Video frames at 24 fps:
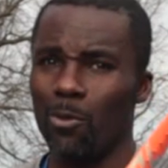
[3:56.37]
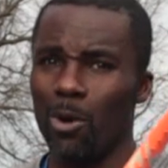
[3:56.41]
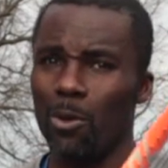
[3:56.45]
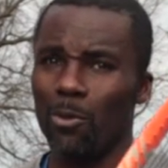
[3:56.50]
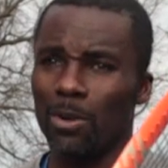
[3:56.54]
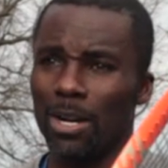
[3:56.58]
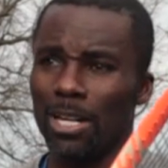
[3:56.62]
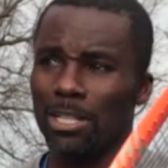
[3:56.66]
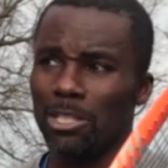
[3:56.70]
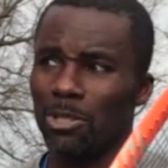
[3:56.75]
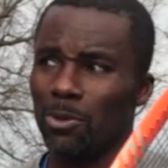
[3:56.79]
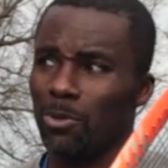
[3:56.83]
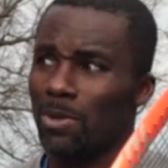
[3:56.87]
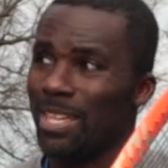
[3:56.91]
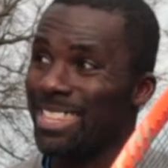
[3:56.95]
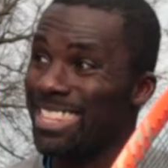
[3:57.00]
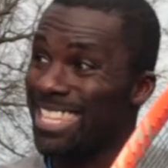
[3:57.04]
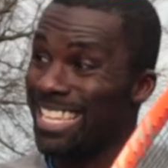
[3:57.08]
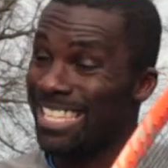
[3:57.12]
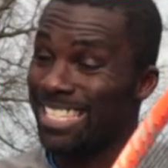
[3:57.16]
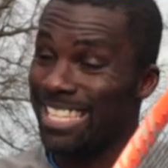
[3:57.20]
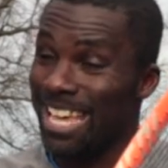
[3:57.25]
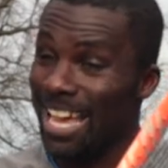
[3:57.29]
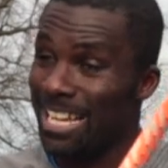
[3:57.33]
what would I do?
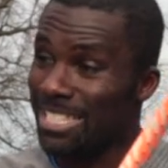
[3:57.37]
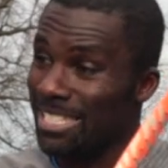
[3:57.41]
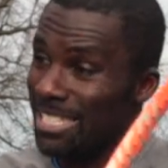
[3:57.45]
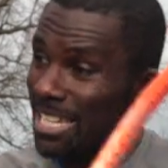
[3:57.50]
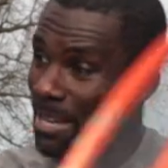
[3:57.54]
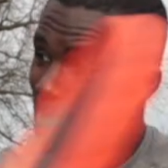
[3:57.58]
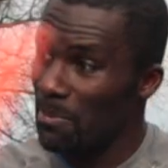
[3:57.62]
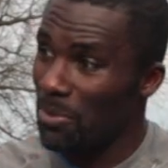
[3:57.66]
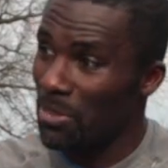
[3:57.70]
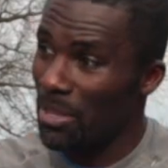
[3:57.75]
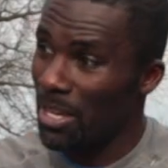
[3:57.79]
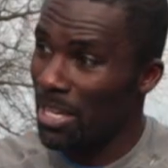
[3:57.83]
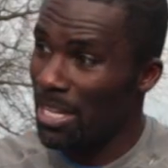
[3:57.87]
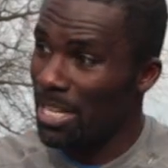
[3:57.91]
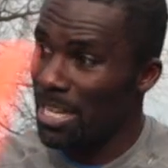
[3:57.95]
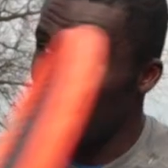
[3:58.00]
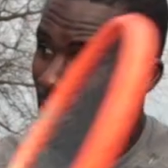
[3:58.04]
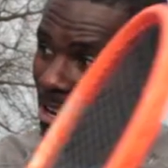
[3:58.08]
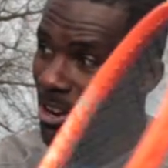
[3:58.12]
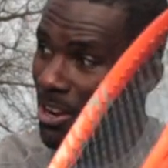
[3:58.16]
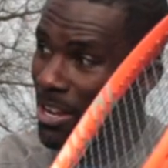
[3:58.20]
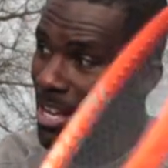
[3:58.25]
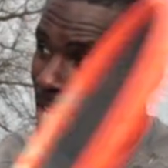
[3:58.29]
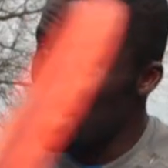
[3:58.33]
The exact same thing
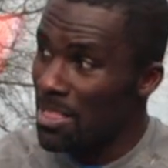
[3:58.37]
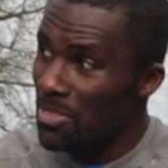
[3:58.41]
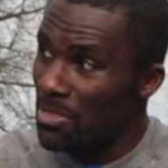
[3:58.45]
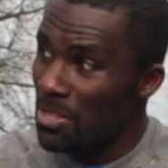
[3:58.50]
here.